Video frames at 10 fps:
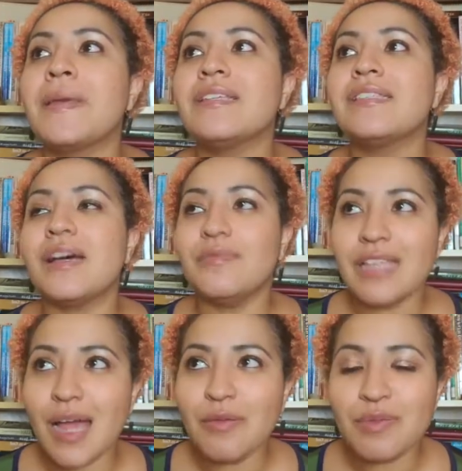
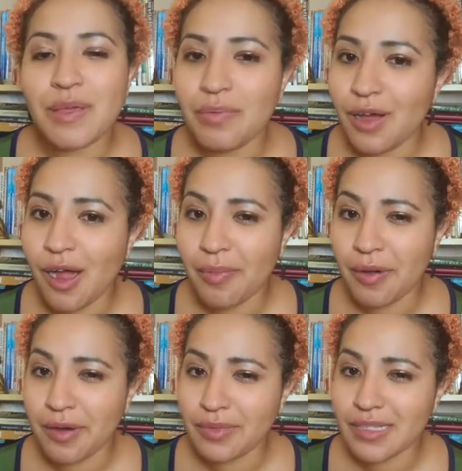sometimes people are
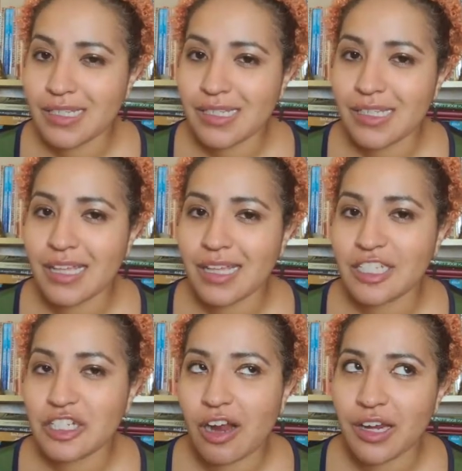purposely like they
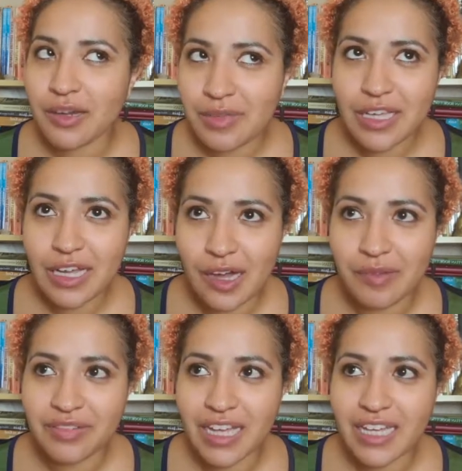try to be
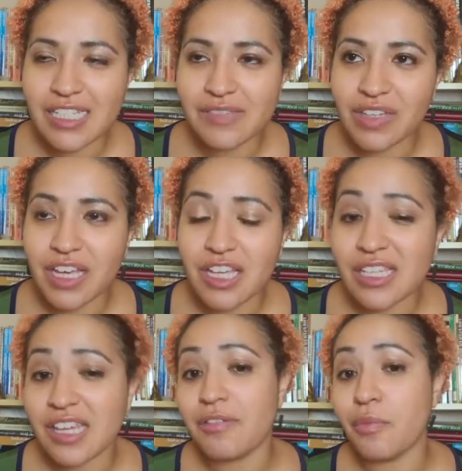complex because
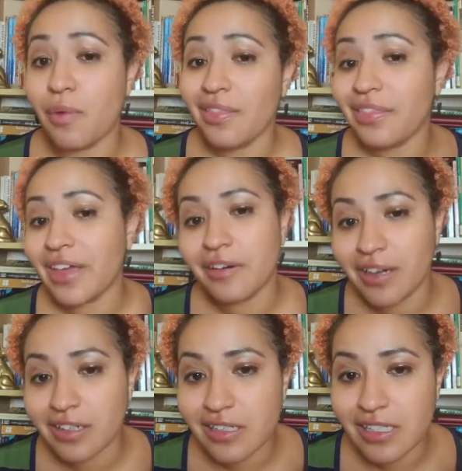either one they don't
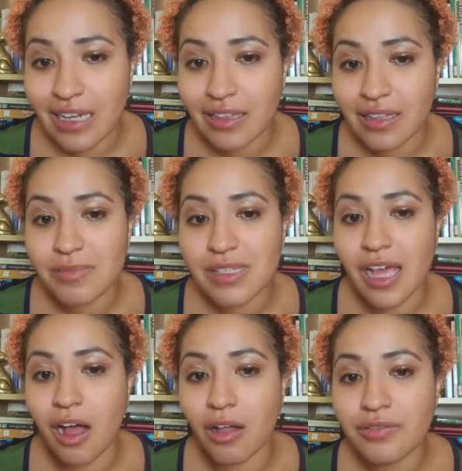understand it
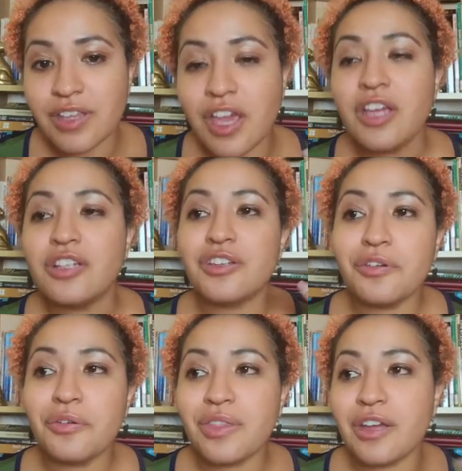themselves
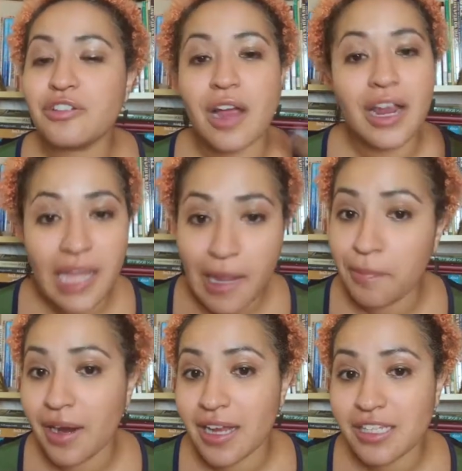two they're trying to
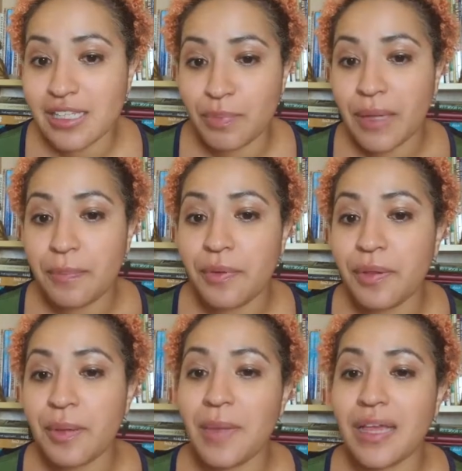impress people
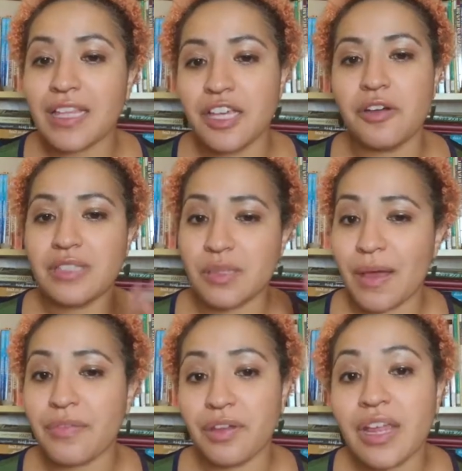and make you know it's
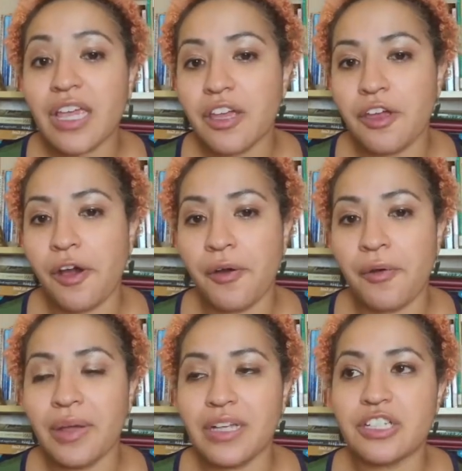about their ego
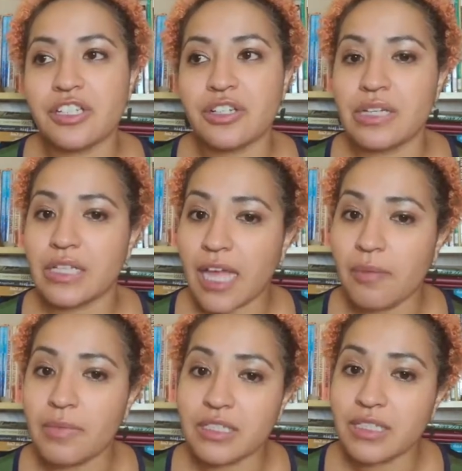and just showing like how
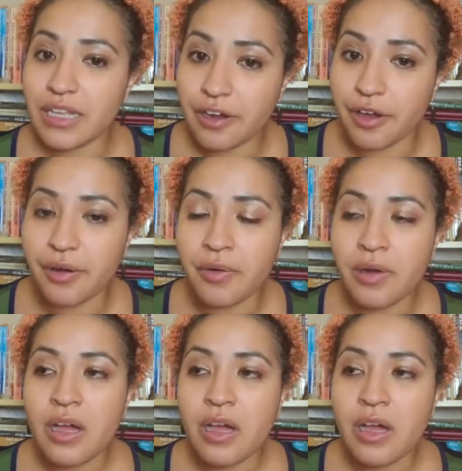much they know